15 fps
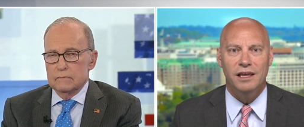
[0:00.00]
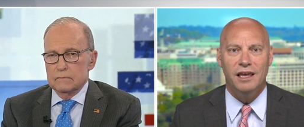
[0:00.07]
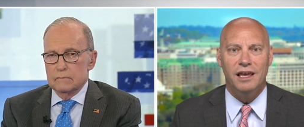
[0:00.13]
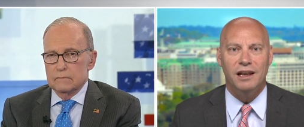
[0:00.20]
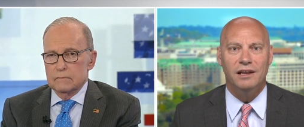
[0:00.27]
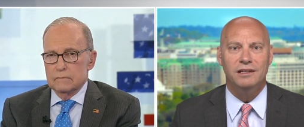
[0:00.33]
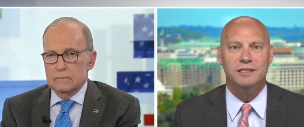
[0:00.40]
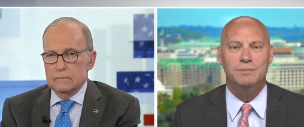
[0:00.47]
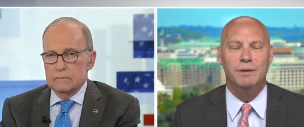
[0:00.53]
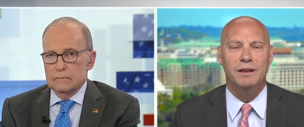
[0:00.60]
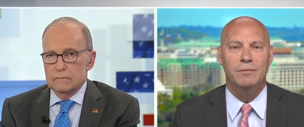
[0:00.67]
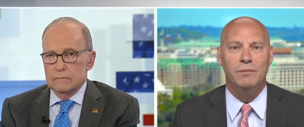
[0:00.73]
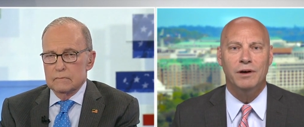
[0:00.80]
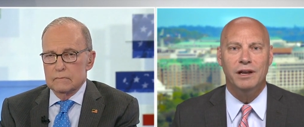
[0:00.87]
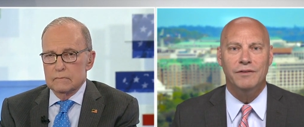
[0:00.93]
Speaker 1: in
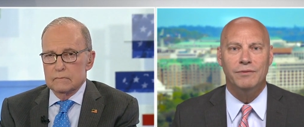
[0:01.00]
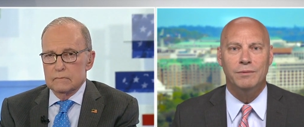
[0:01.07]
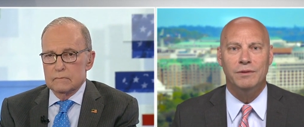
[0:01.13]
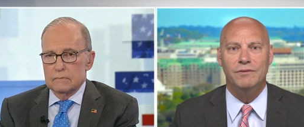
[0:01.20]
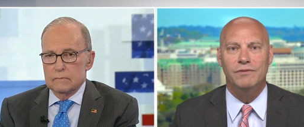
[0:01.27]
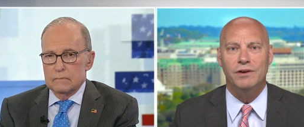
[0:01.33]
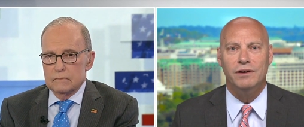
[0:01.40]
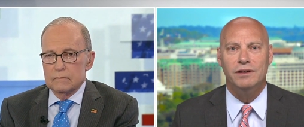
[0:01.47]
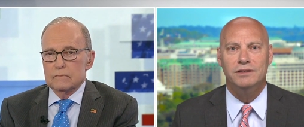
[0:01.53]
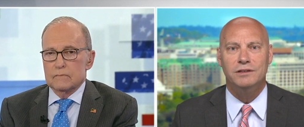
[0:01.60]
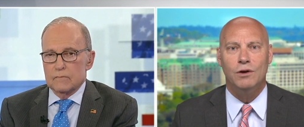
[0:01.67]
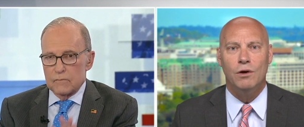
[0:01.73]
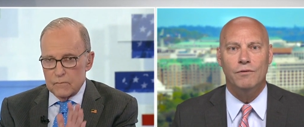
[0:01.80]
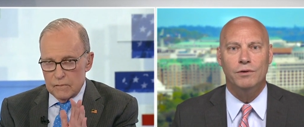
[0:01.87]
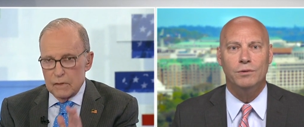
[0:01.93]
unspent money from the various
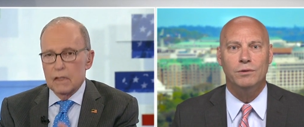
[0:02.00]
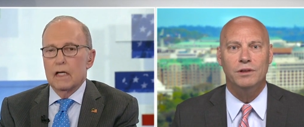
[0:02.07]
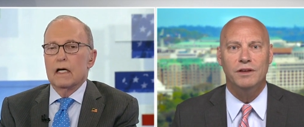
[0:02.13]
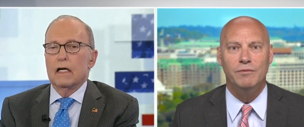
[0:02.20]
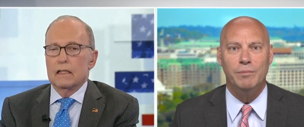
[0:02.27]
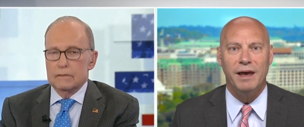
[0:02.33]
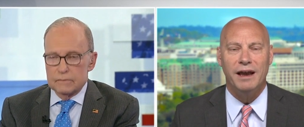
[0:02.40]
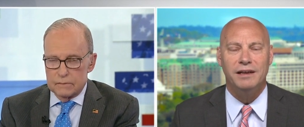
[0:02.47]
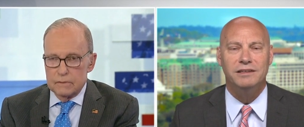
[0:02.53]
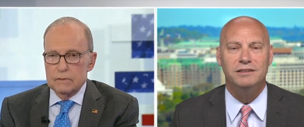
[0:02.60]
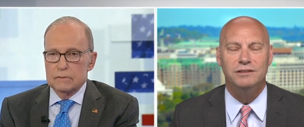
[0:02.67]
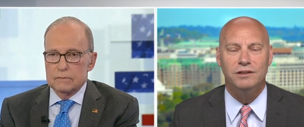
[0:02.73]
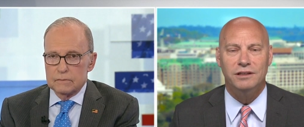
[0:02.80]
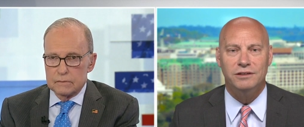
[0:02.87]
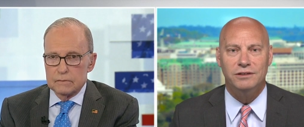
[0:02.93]
COVID relief uh,
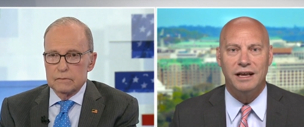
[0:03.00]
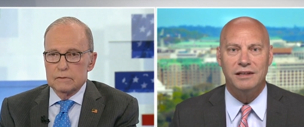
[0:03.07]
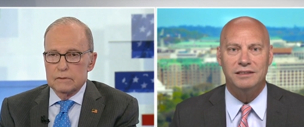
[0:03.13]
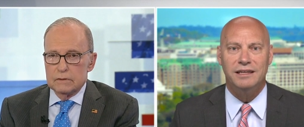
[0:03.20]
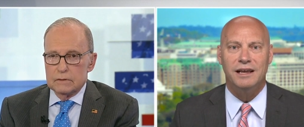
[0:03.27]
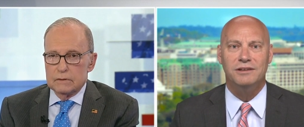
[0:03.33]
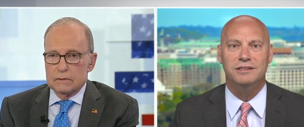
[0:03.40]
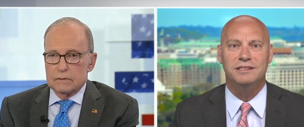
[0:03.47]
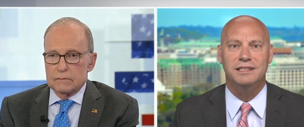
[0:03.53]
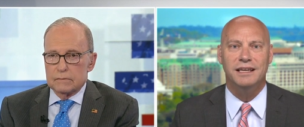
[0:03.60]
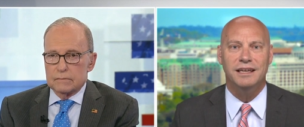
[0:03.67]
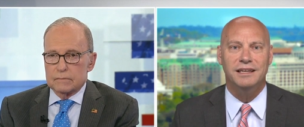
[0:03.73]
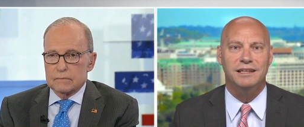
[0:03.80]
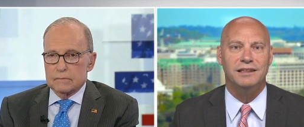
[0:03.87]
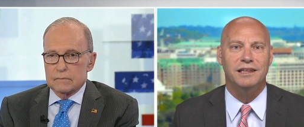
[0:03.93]
packages that are out-
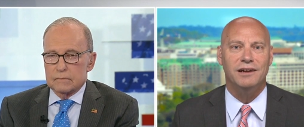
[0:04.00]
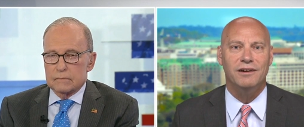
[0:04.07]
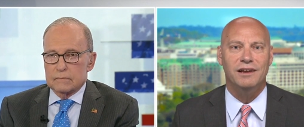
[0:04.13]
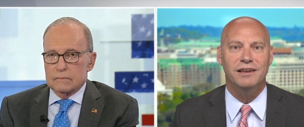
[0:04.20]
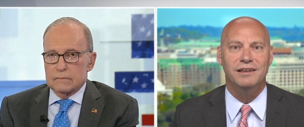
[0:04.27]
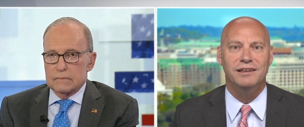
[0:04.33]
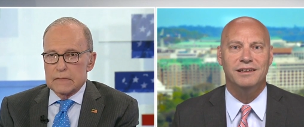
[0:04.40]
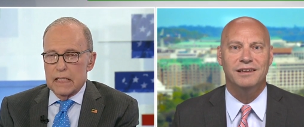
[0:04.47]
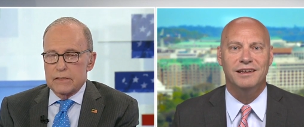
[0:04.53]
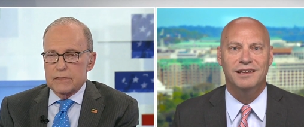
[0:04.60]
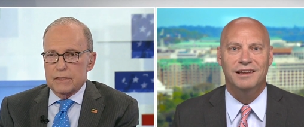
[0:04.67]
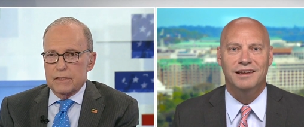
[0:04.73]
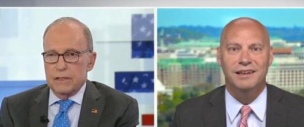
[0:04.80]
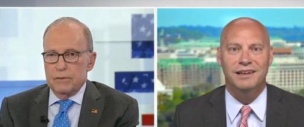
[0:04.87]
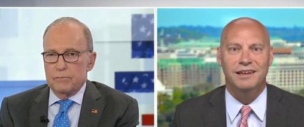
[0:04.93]
outstanding, Larry.
Speaker 2: That's a
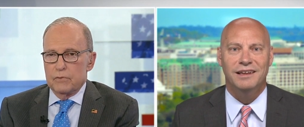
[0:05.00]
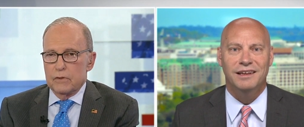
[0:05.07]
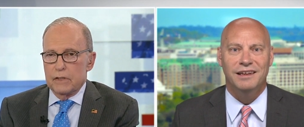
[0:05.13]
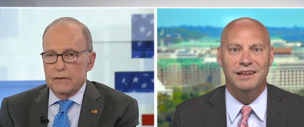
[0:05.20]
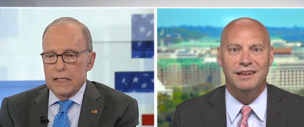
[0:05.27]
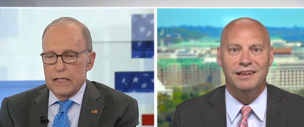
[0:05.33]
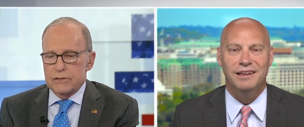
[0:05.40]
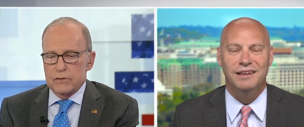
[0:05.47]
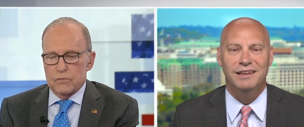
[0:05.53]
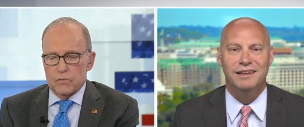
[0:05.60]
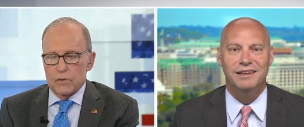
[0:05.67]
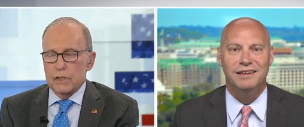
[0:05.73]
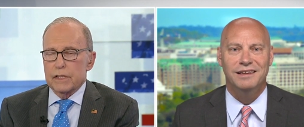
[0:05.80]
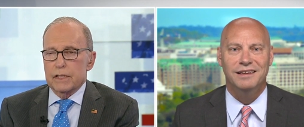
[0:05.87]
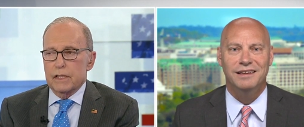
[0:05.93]
key point. That's a
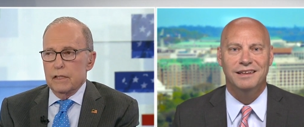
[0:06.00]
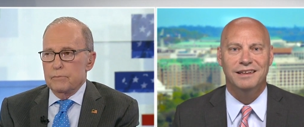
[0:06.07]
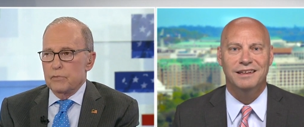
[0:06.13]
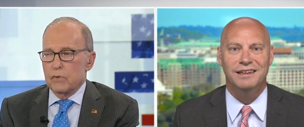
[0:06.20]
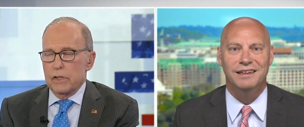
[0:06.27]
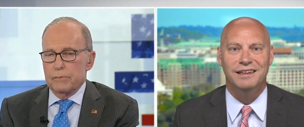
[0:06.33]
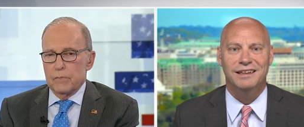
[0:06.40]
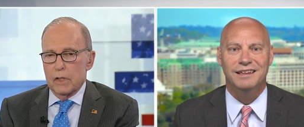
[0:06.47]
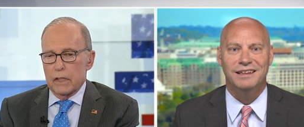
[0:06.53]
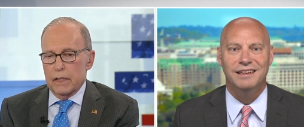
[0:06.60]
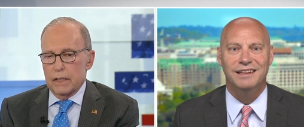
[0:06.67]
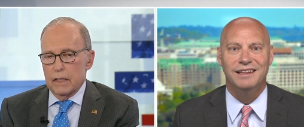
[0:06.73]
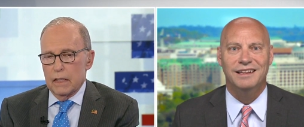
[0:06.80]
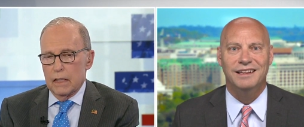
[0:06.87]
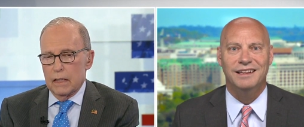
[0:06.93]
really key point,
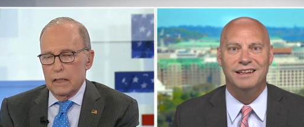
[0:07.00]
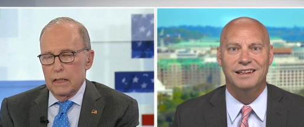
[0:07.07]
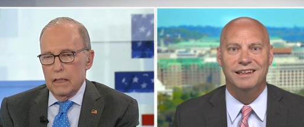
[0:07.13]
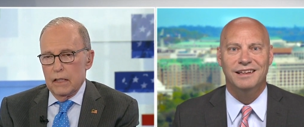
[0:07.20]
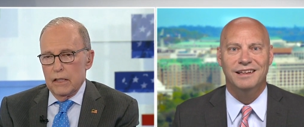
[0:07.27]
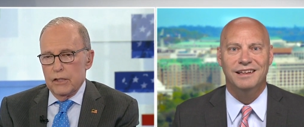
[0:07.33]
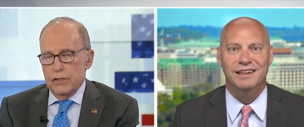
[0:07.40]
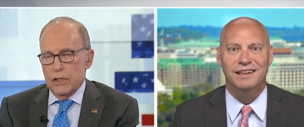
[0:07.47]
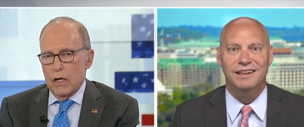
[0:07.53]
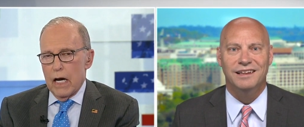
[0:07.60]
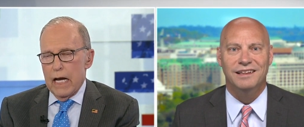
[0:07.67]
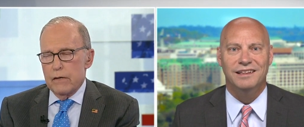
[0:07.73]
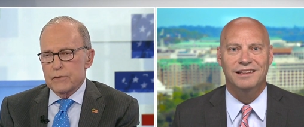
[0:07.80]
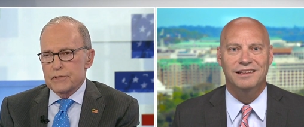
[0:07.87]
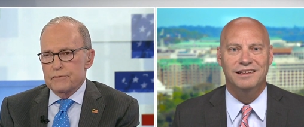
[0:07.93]
Marc. Uh, you know,
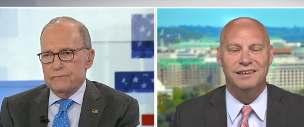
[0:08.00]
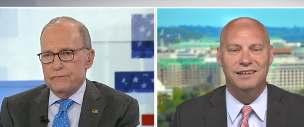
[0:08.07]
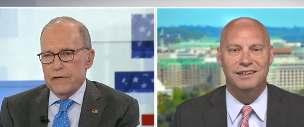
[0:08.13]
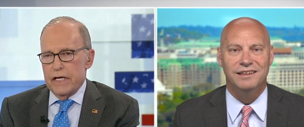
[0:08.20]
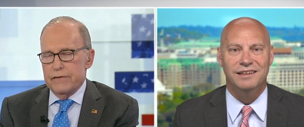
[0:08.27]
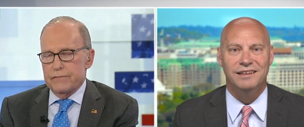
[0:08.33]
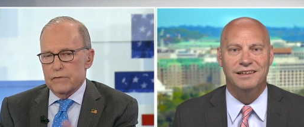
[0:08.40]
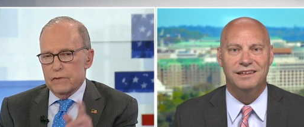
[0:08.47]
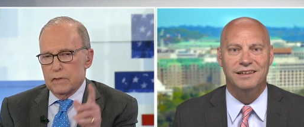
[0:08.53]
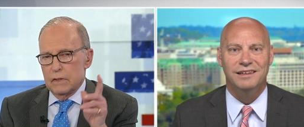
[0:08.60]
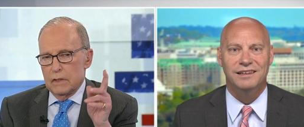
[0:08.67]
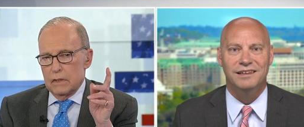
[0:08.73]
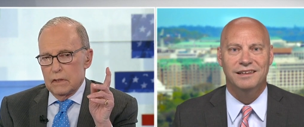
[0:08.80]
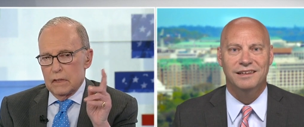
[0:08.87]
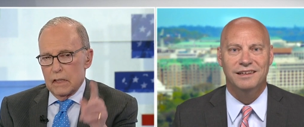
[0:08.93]
I was in favor
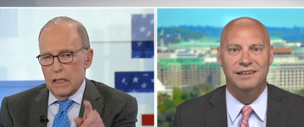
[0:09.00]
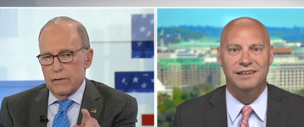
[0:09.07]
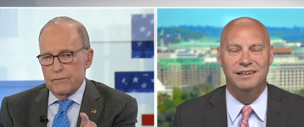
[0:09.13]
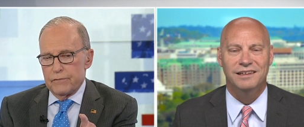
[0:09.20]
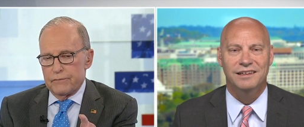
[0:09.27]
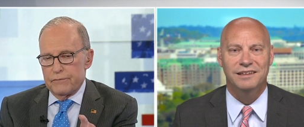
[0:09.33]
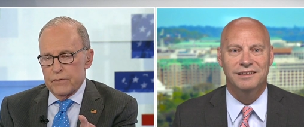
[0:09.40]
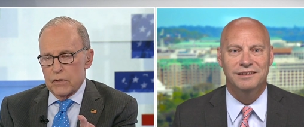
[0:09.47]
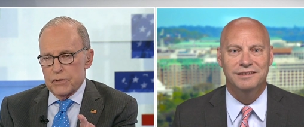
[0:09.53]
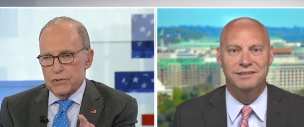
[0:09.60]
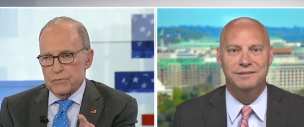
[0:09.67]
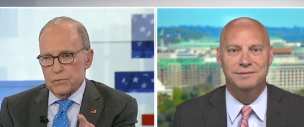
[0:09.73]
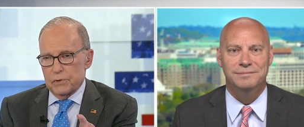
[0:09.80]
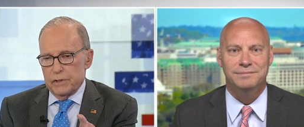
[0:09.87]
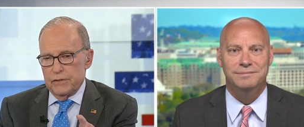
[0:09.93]
of the
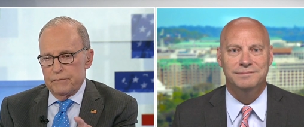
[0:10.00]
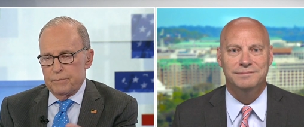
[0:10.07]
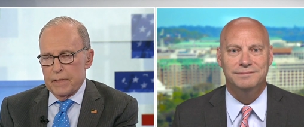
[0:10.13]
first relief